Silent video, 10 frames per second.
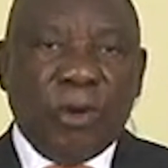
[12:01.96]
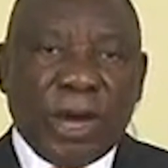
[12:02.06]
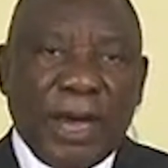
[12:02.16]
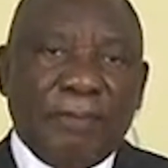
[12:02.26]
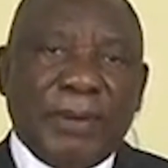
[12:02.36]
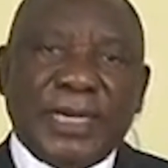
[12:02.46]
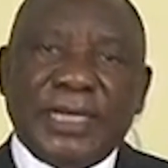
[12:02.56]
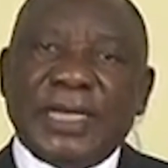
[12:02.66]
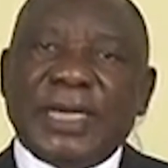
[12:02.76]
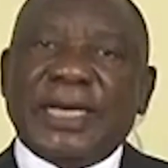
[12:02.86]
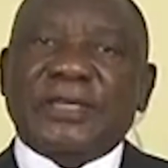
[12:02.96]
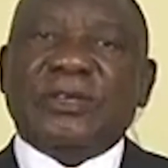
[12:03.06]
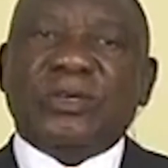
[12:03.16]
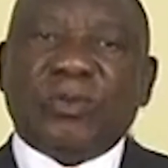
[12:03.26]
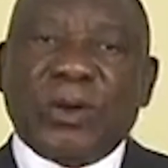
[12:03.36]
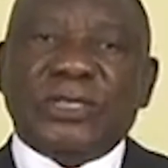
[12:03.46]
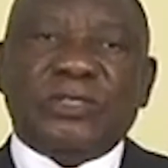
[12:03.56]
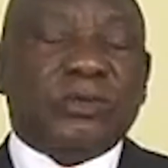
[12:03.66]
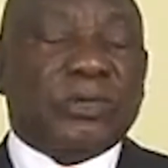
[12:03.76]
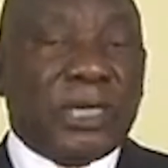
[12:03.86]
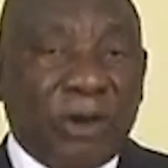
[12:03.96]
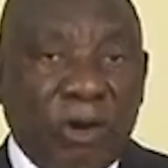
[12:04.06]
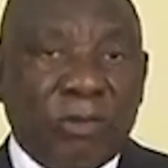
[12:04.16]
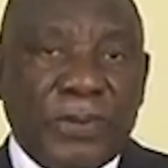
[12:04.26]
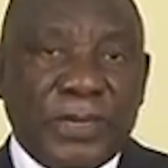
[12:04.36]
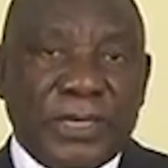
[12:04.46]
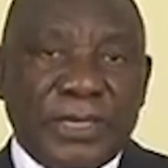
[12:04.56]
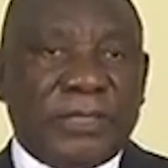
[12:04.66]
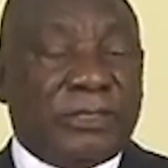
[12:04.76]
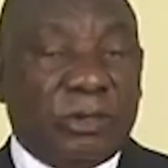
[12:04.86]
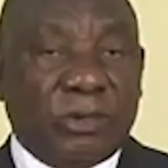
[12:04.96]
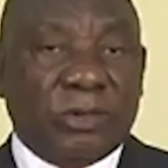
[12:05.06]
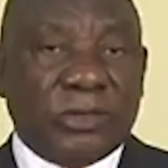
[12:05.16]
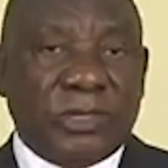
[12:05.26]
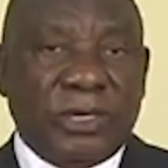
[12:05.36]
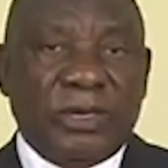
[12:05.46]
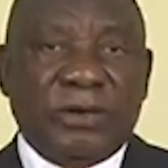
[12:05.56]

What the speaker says: company that does not want to reopen its doors